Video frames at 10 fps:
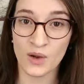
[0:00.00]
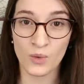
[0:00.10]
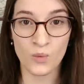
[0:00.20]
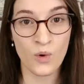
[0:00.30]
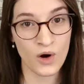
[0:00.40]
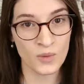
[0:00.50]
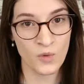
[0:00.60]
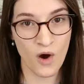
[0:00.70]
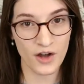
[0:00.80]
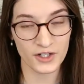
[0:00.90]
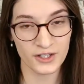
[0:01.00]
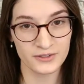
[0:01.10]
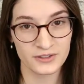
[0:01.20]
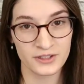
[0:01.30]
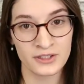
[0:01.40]
warm
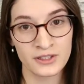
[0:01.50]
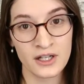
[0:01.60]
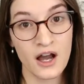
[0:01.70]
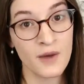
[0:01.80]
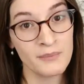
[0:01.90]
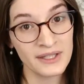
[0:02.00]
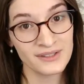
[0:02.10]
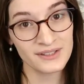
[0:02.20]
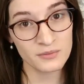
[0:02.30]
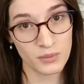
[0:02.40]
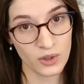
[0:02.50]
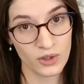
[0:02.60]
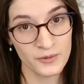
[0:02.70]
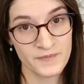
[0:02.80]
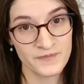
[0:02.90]
water, a mixing
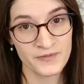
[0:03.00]
bowl,